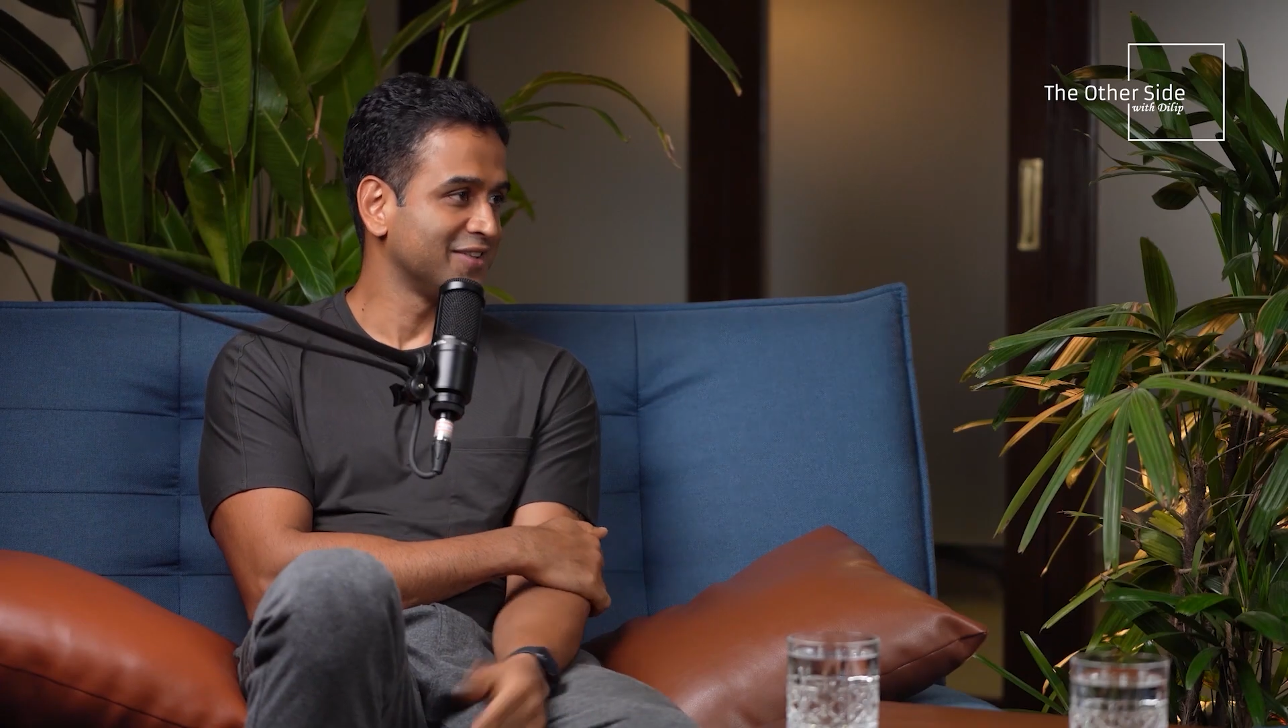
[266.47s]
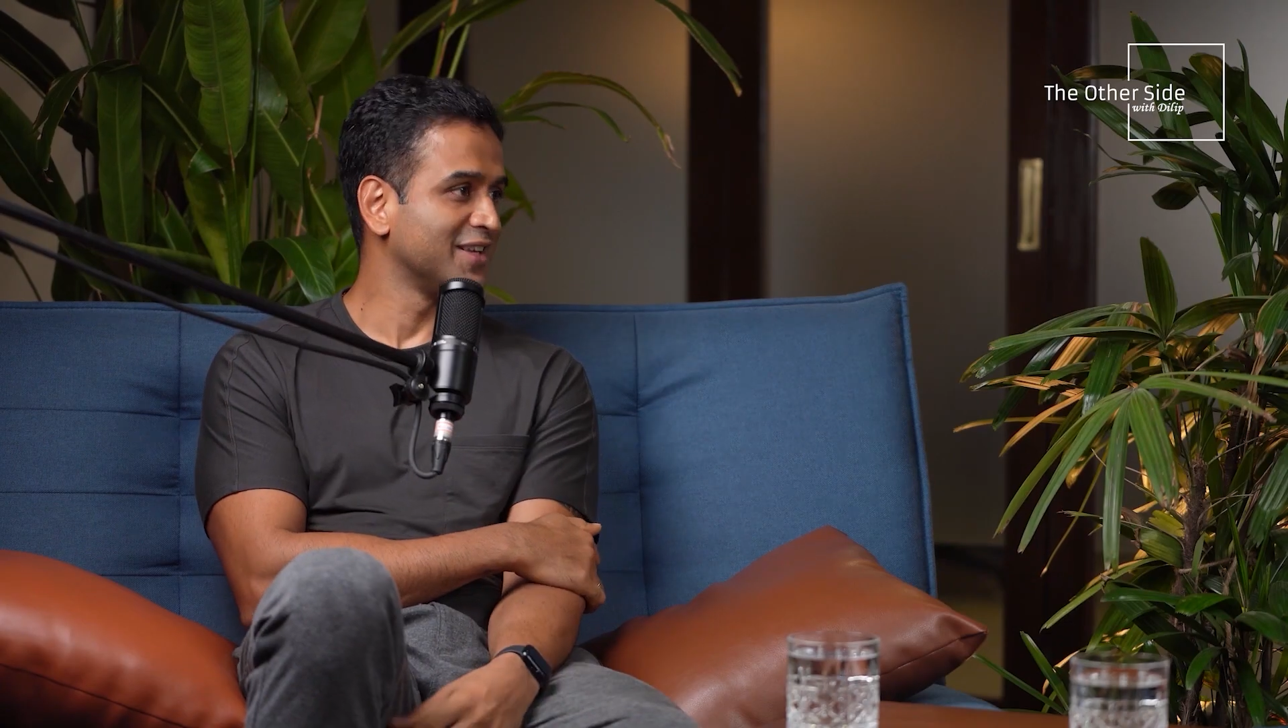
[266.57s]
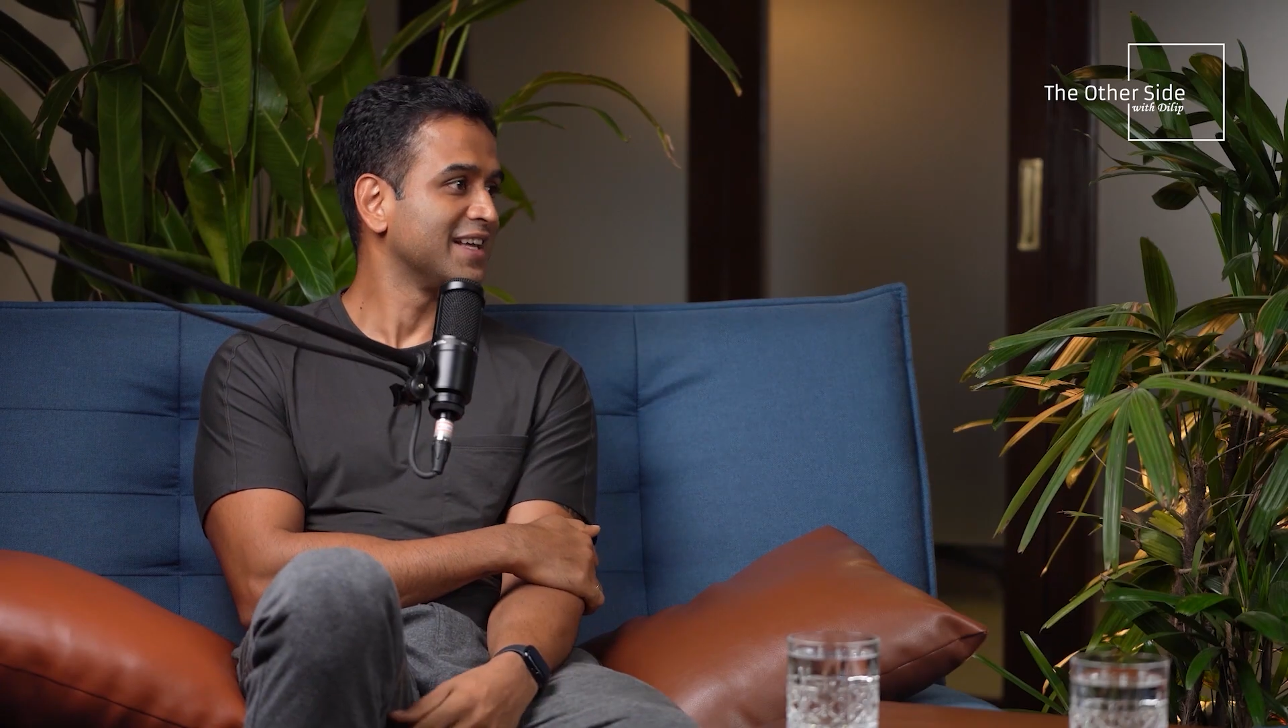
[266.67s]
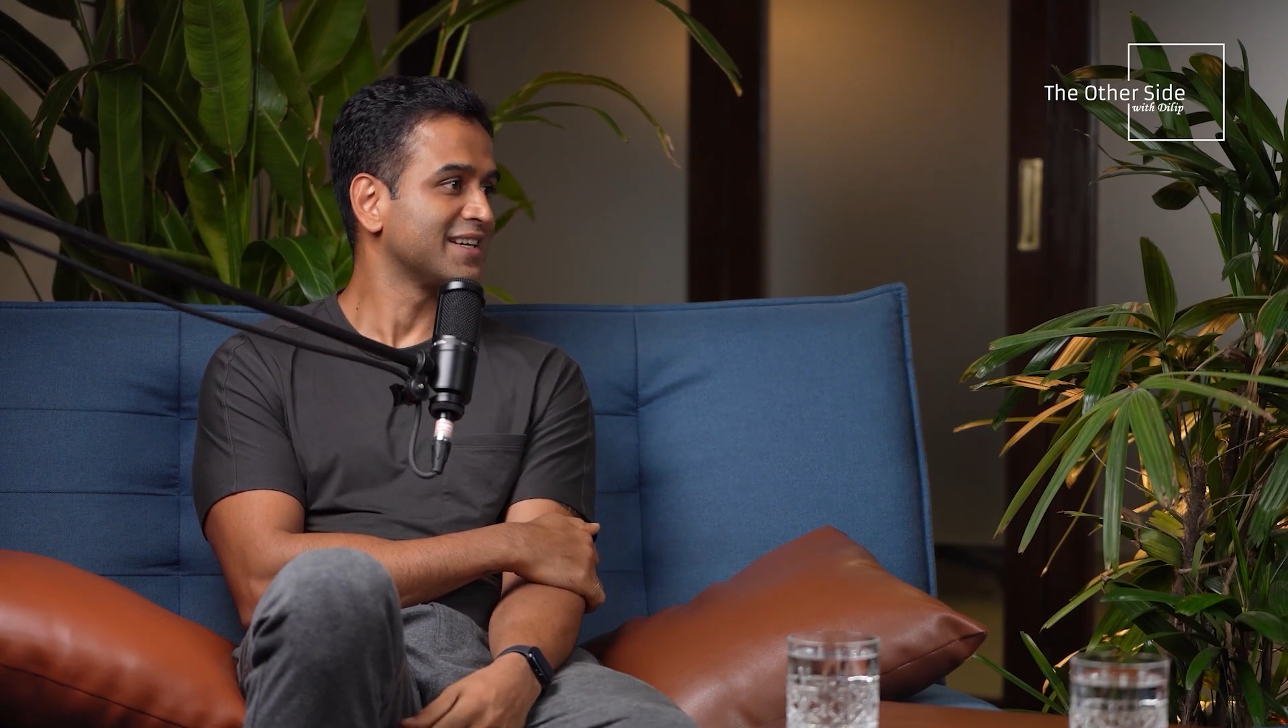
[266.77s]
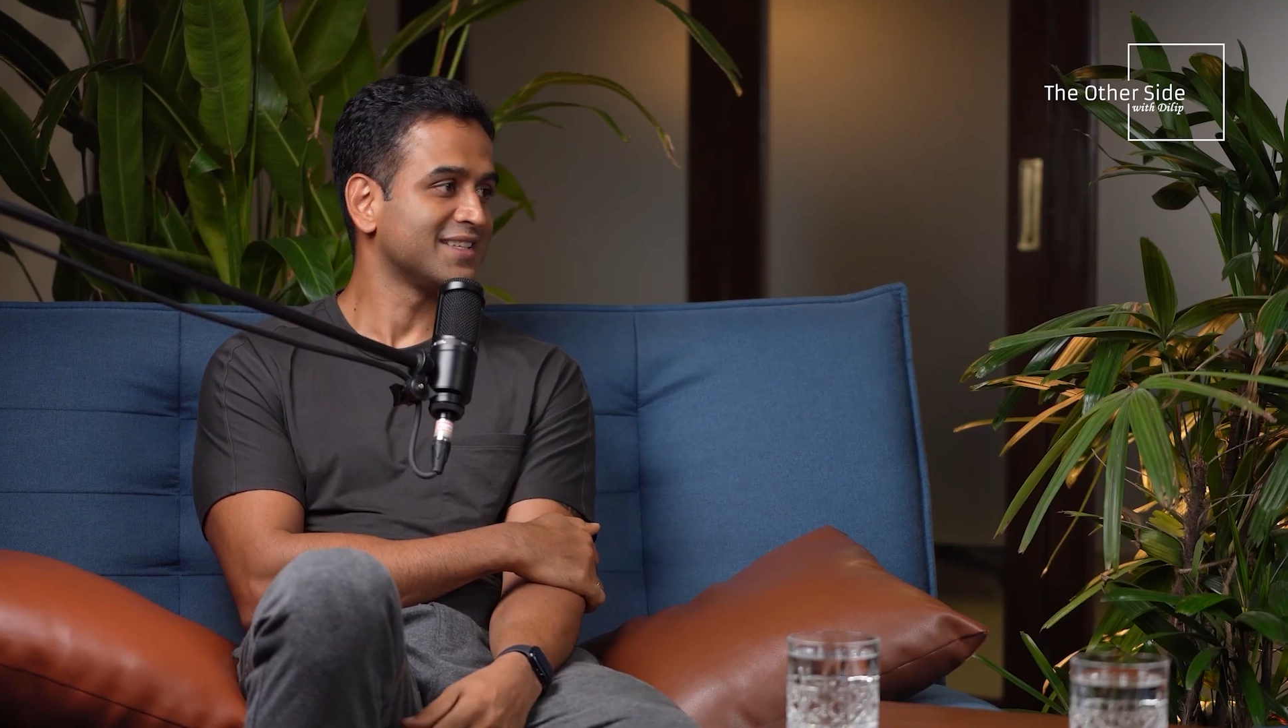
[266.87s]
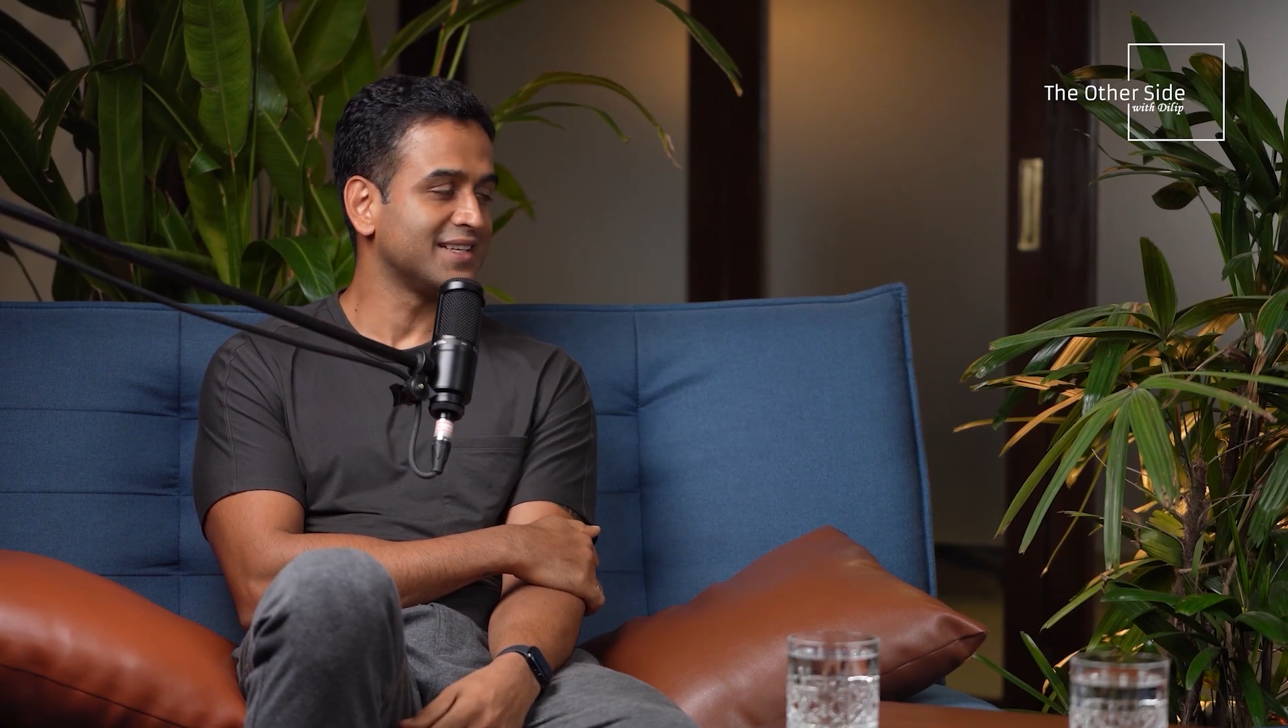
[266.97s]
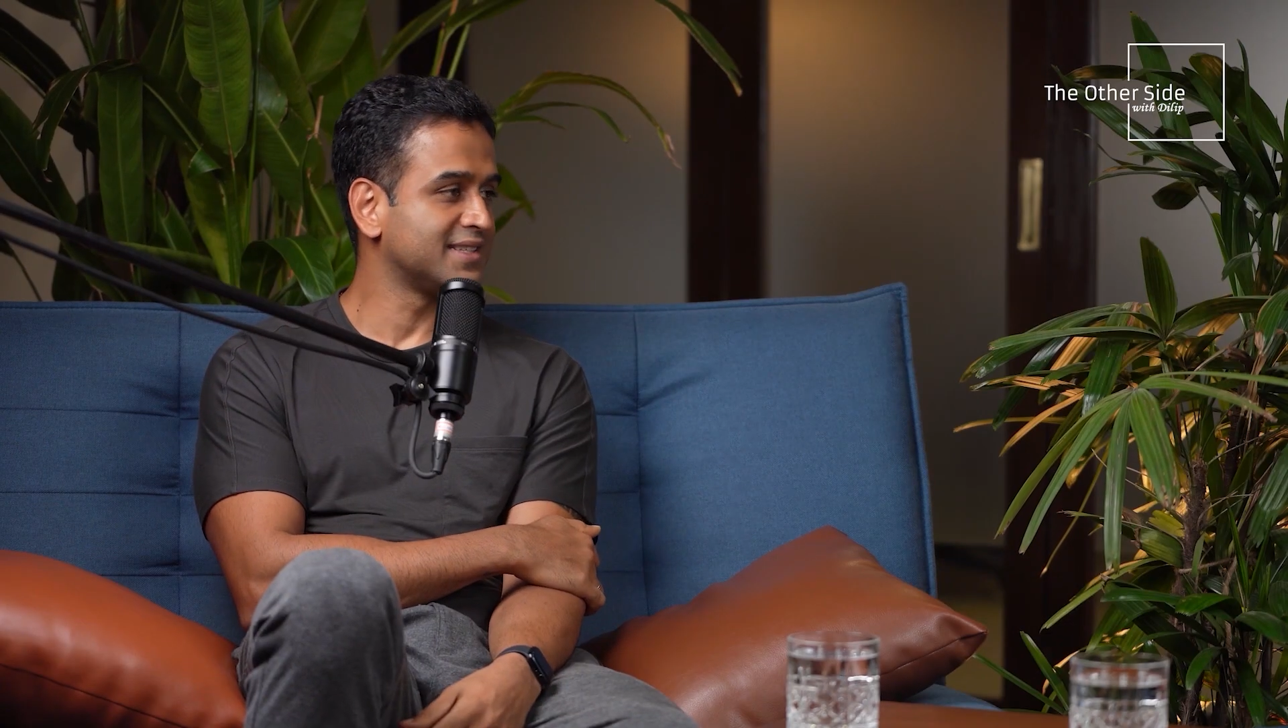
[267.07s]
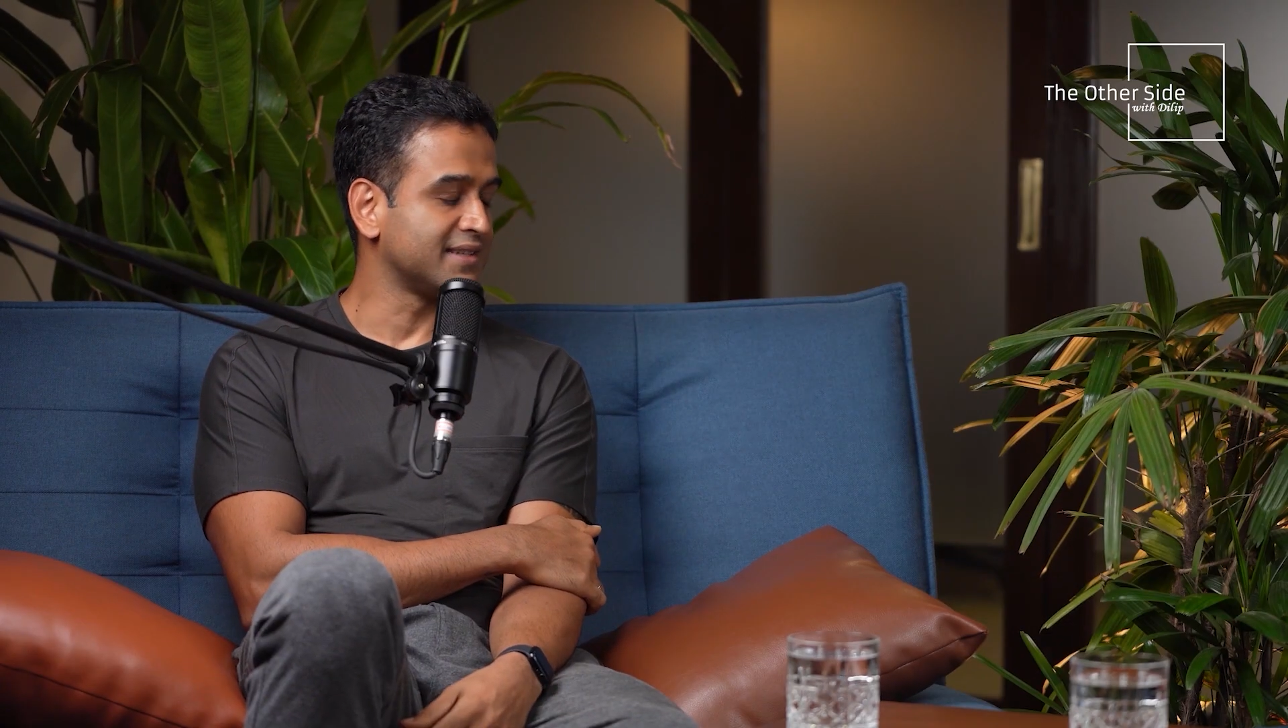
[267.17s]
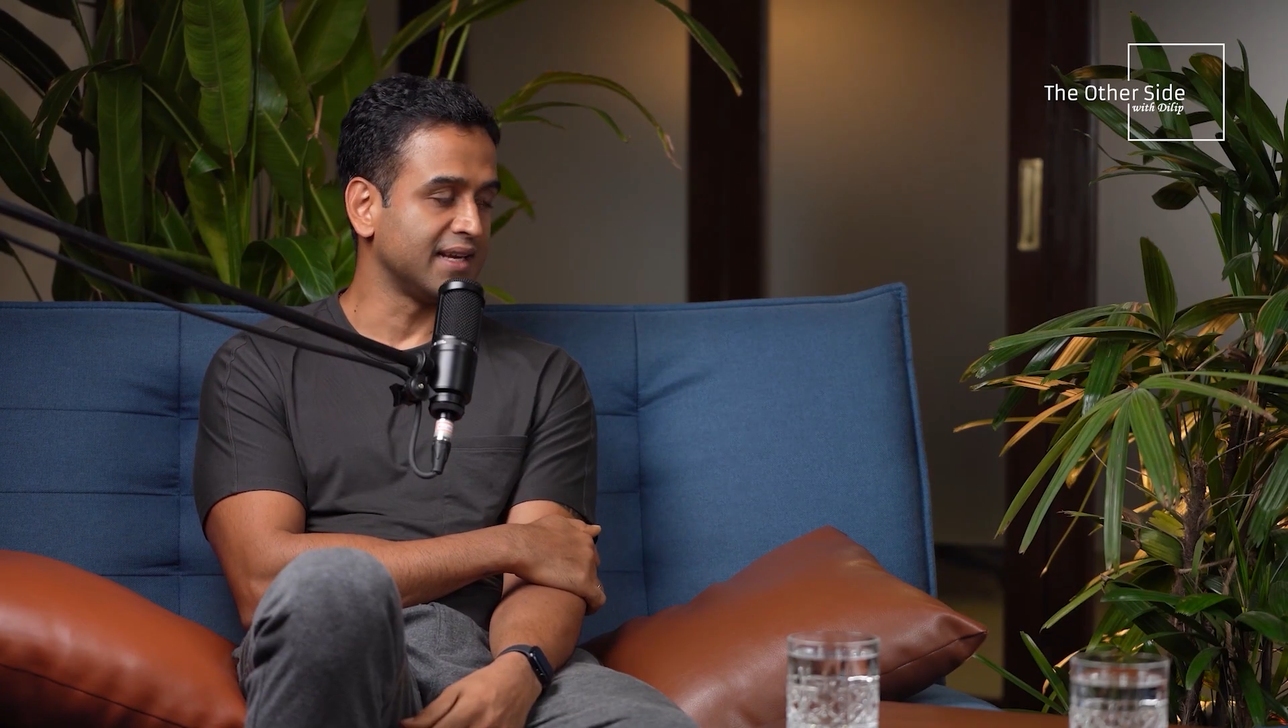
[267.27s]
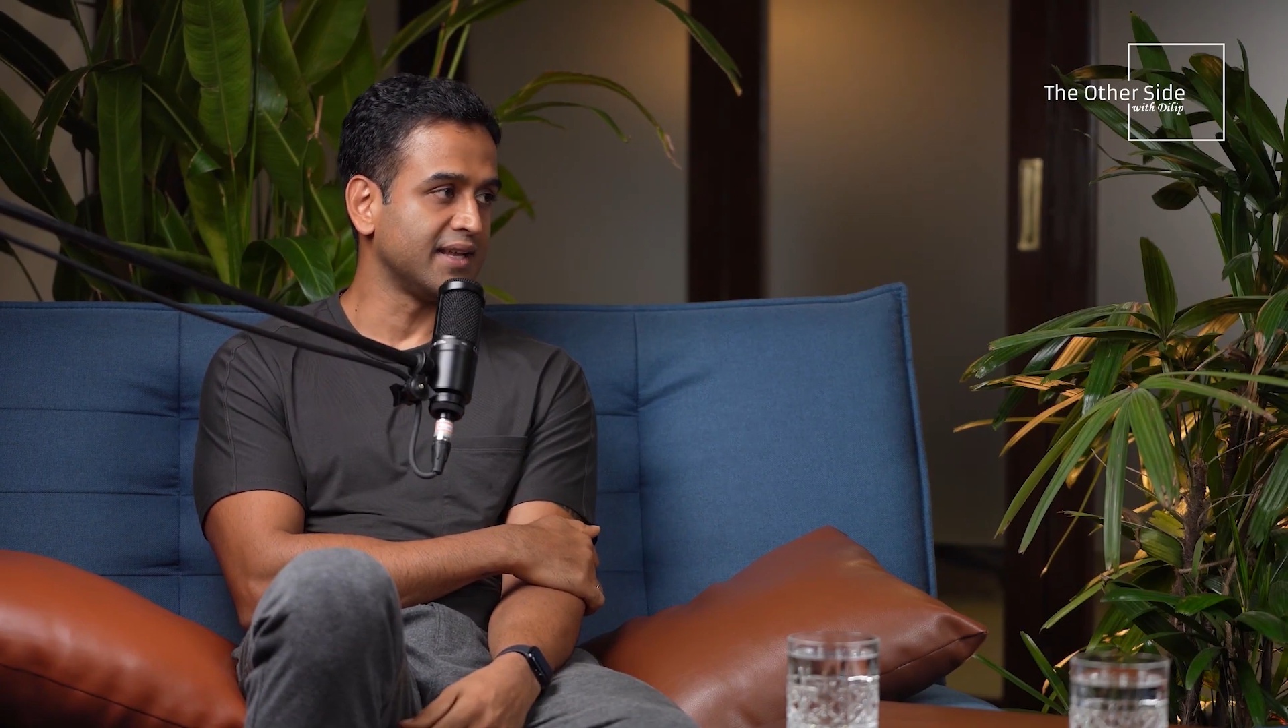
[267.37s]

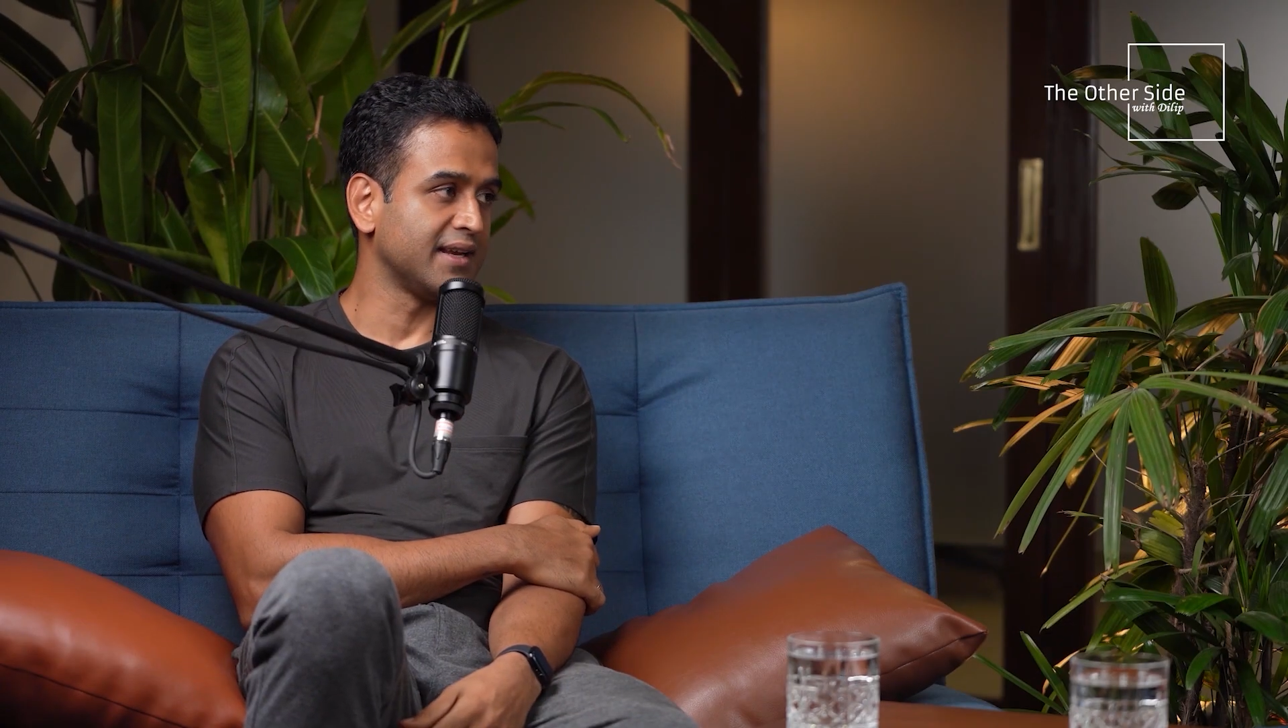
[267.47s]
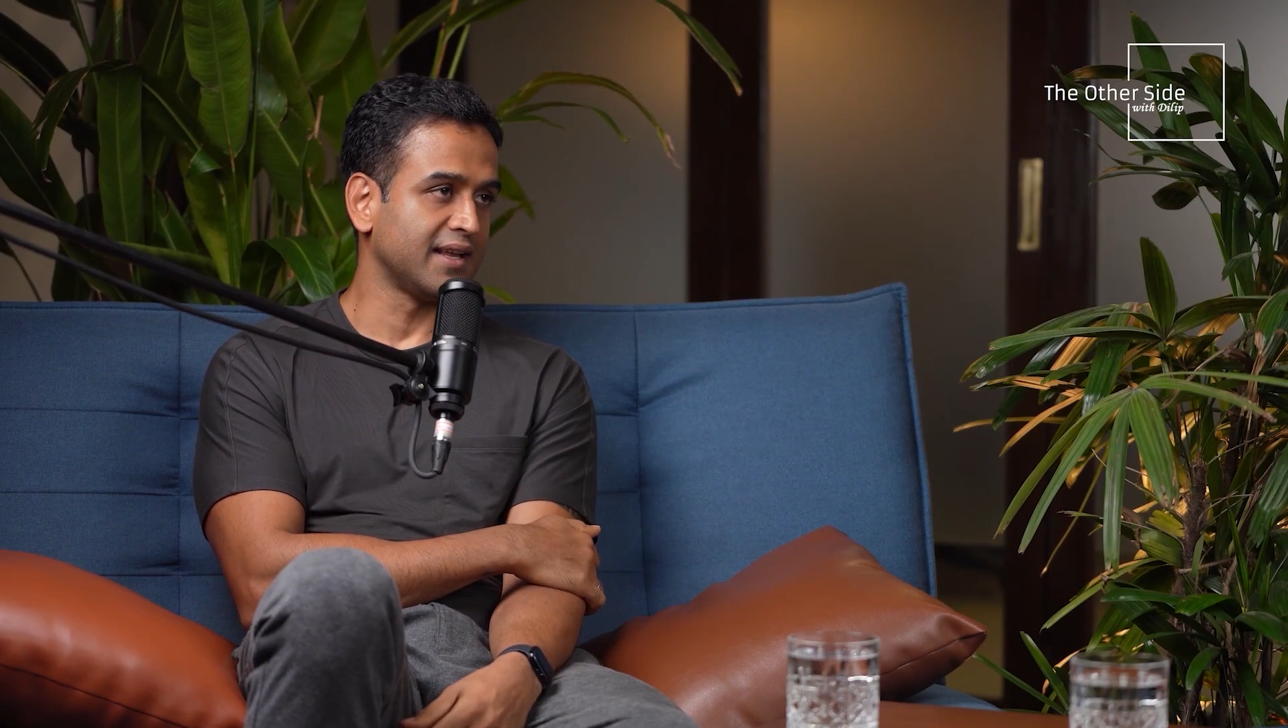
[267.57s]
It's really,